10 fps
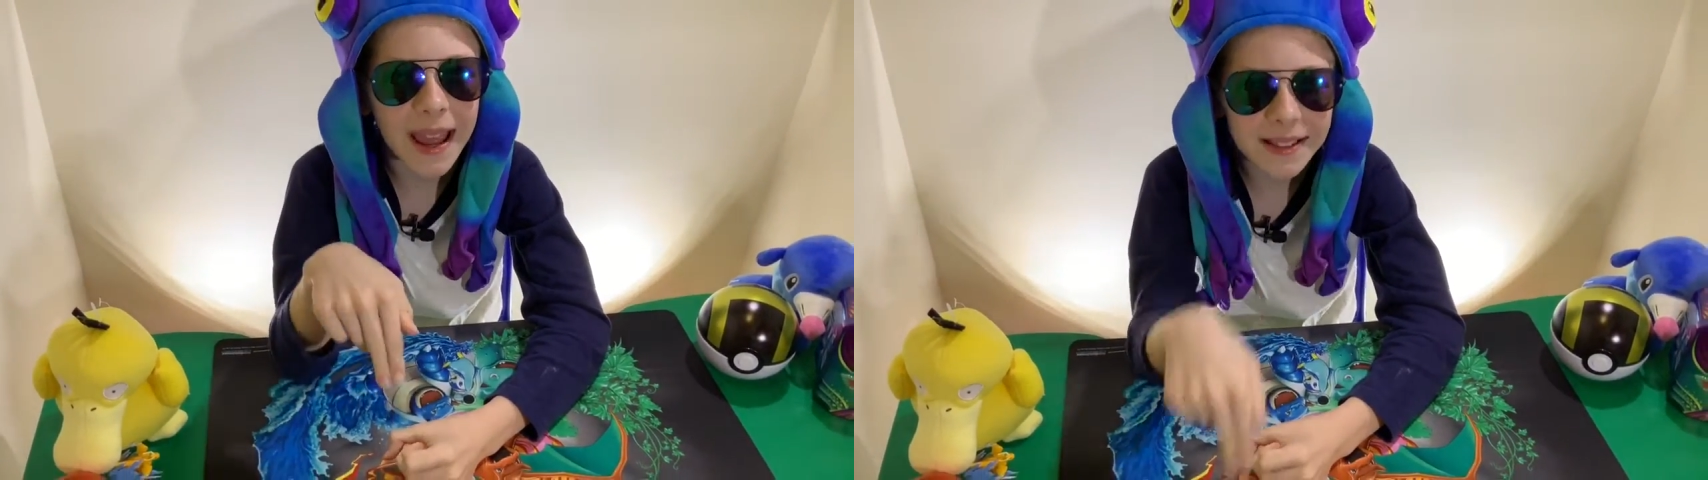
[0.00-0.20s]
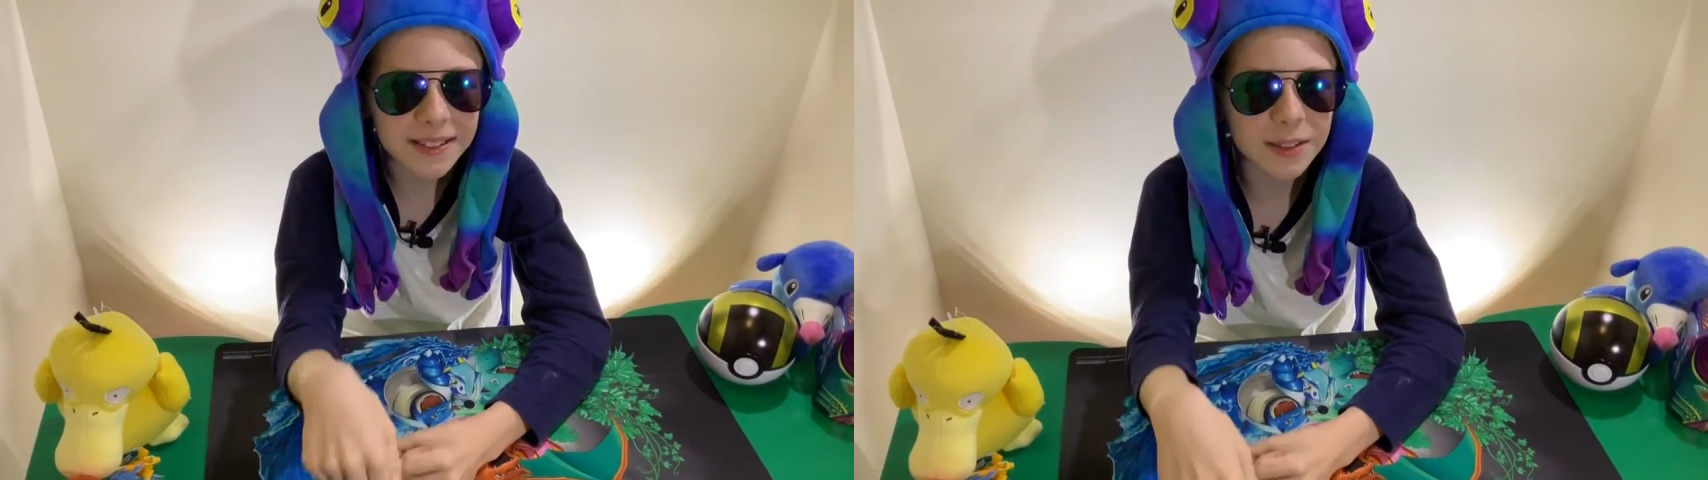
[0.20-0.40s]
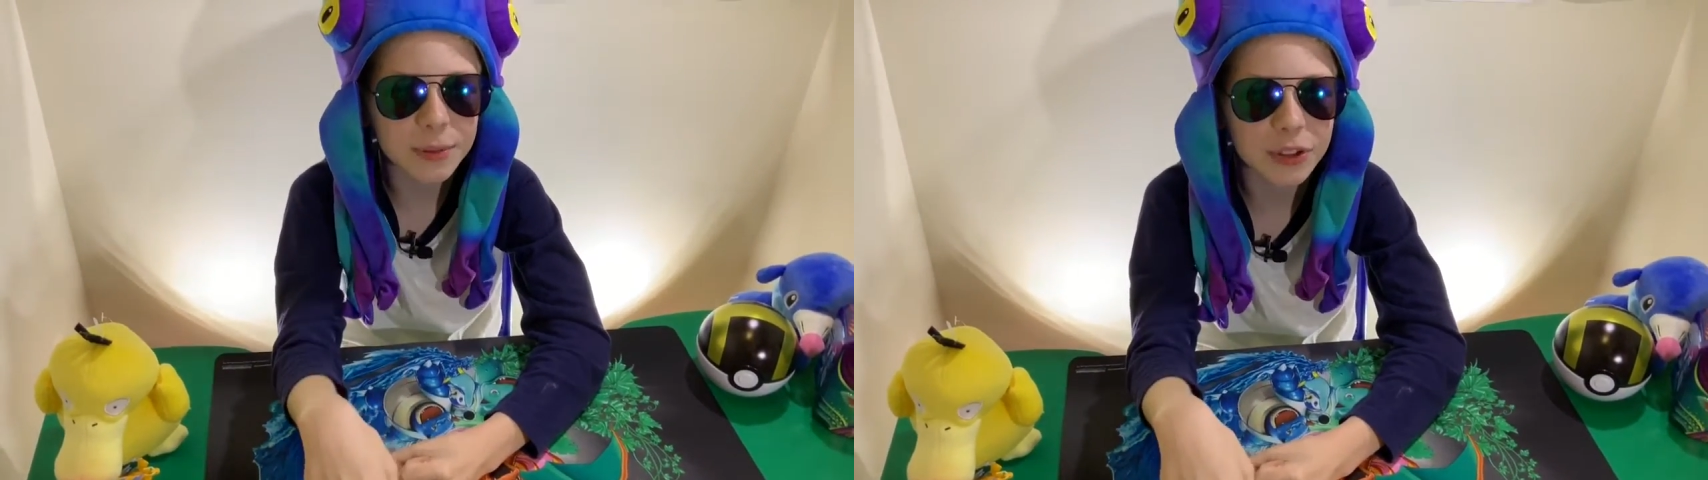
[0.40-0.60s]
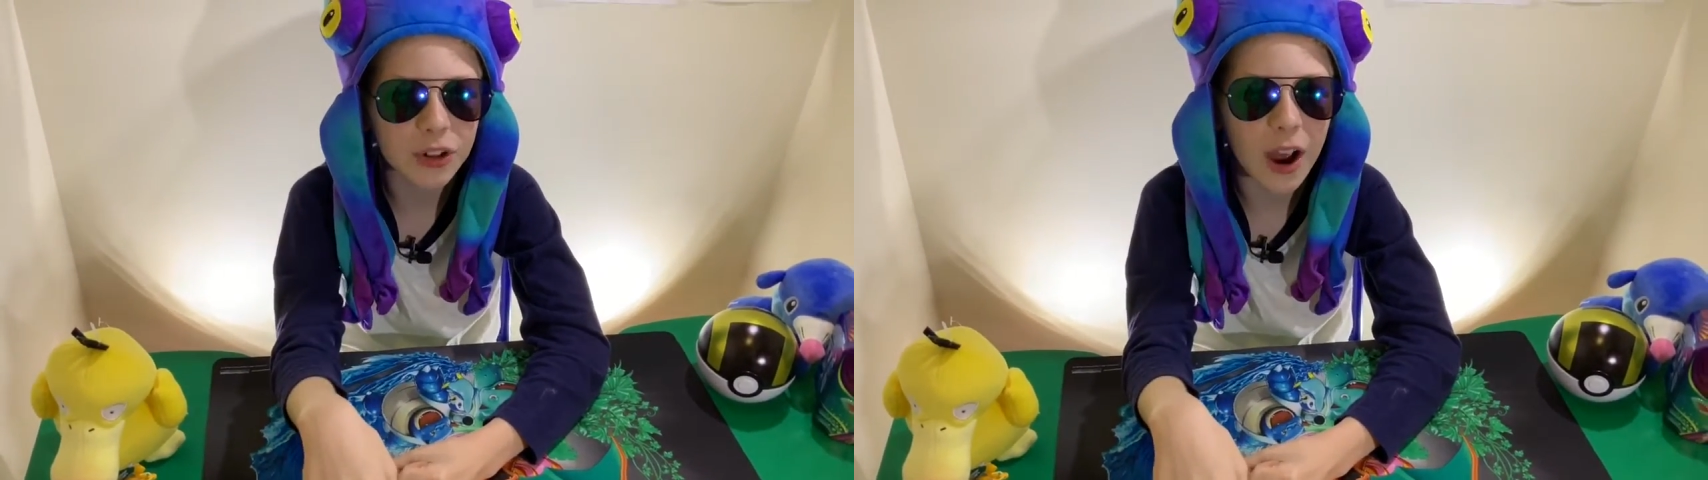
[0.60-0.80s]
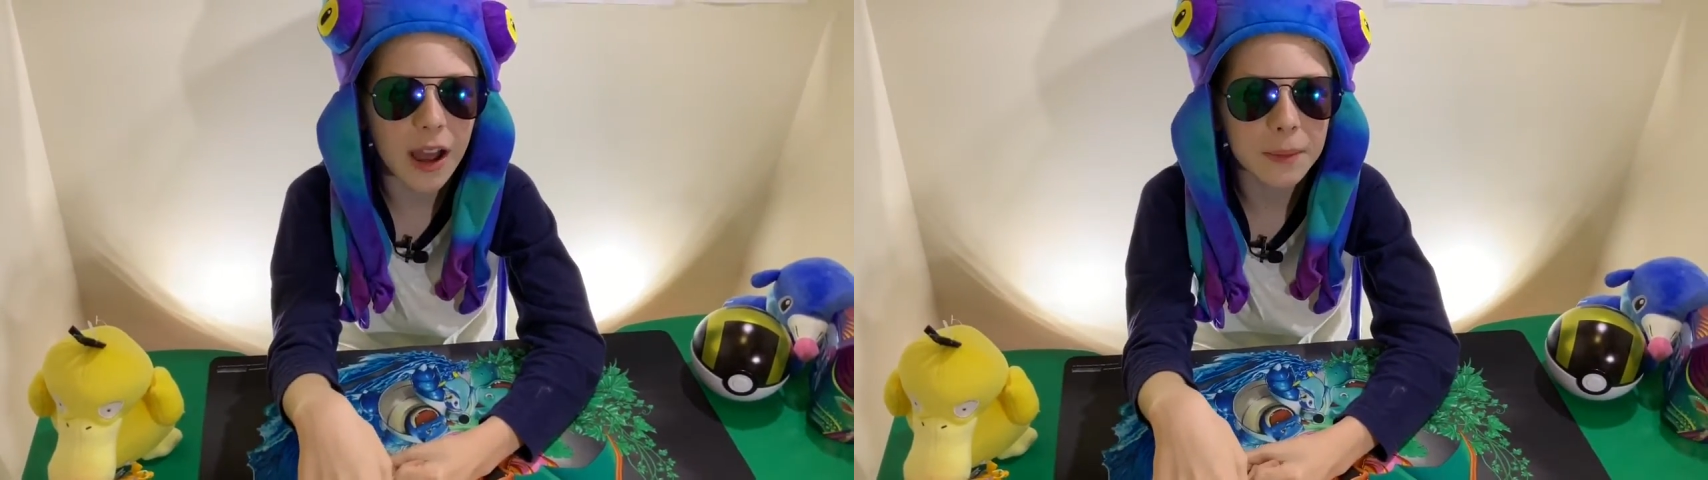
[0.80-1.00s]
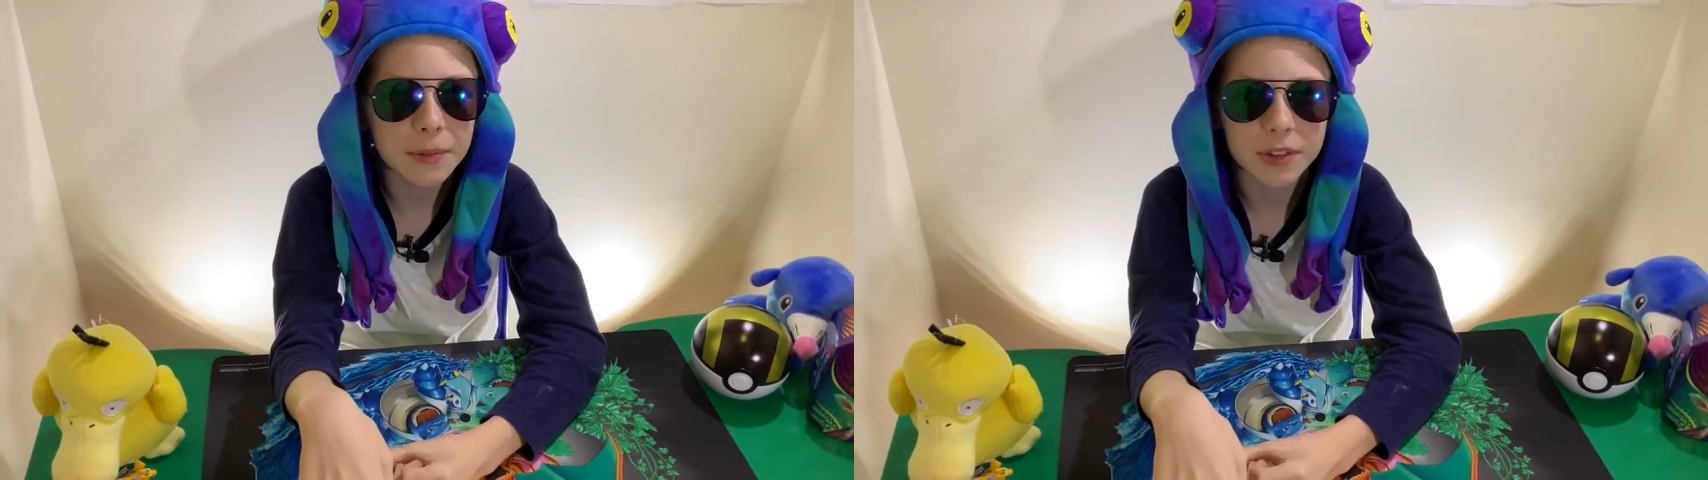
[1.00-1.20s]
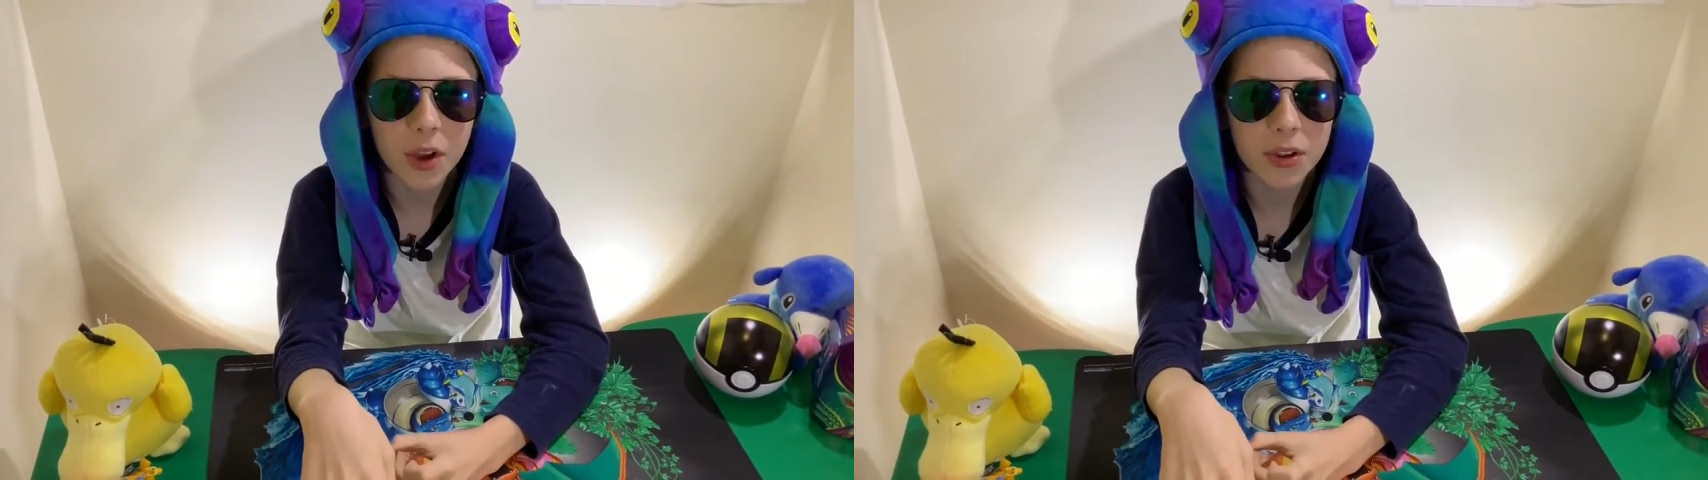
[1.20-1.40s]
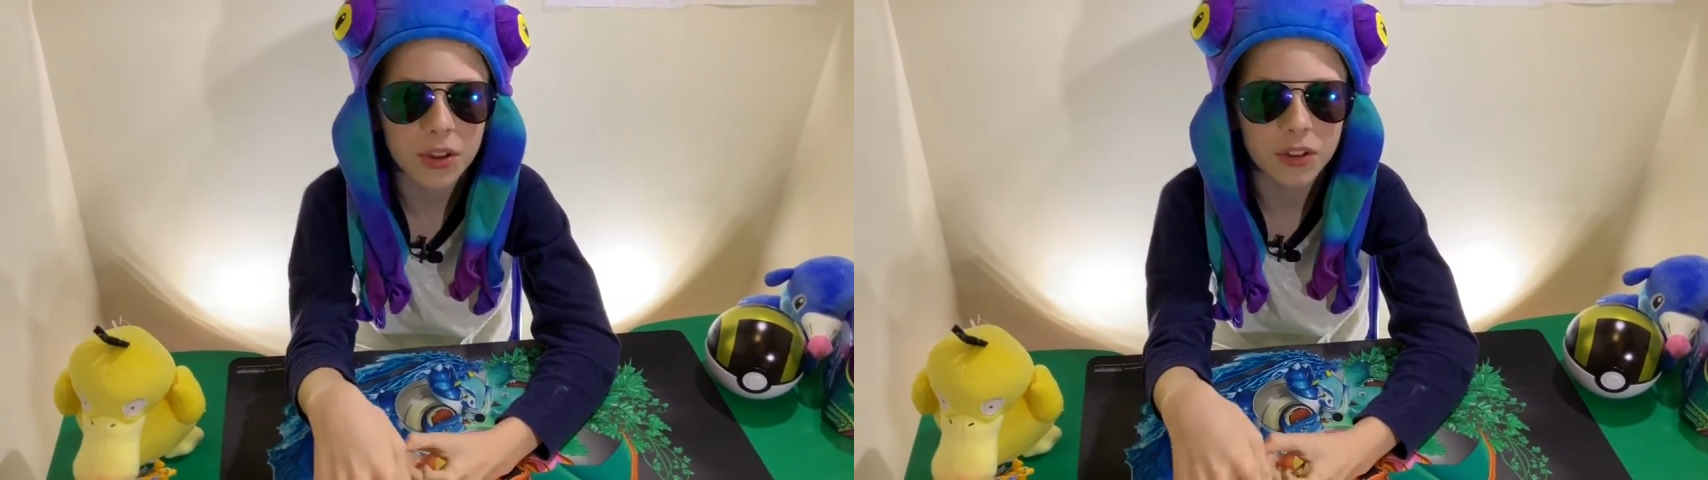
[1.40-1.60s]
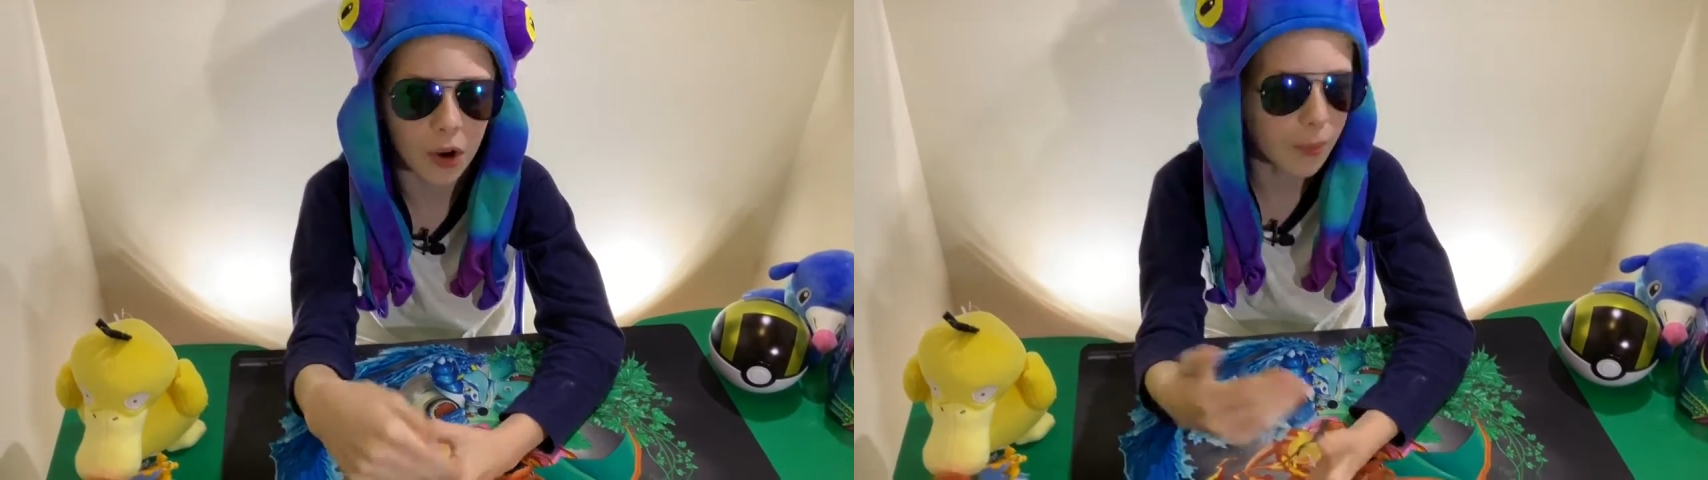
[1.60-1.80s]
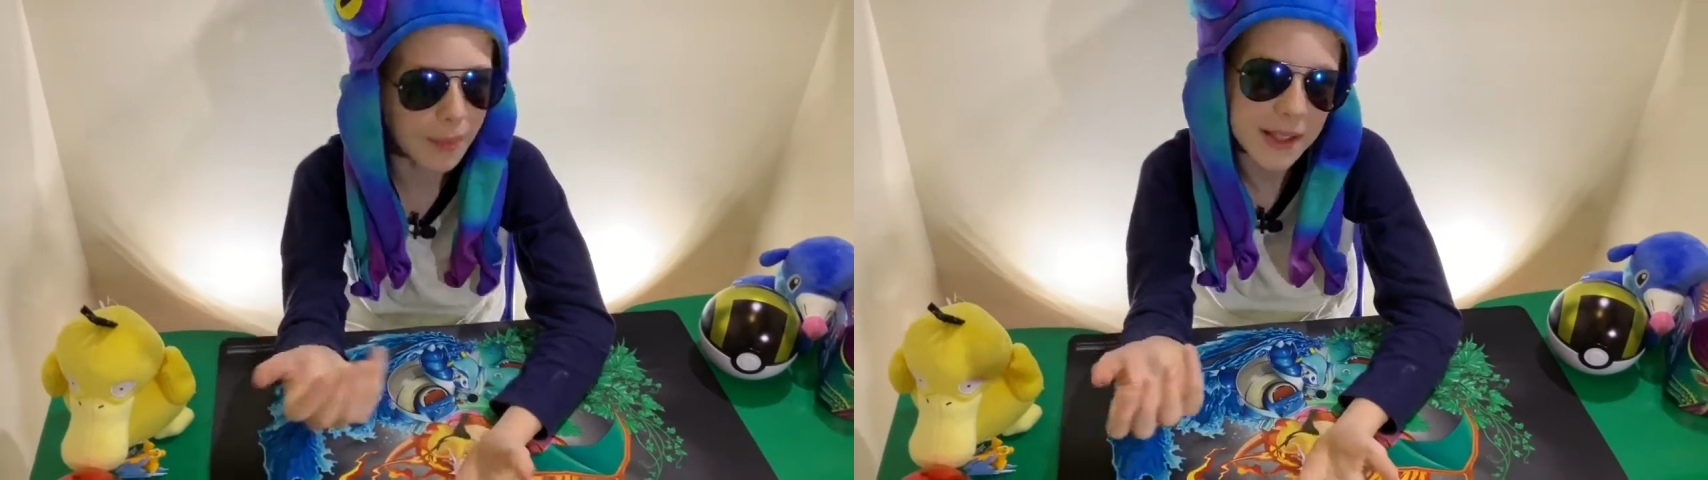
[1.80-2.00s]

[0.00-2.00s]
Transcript: and subscribe so you don't miss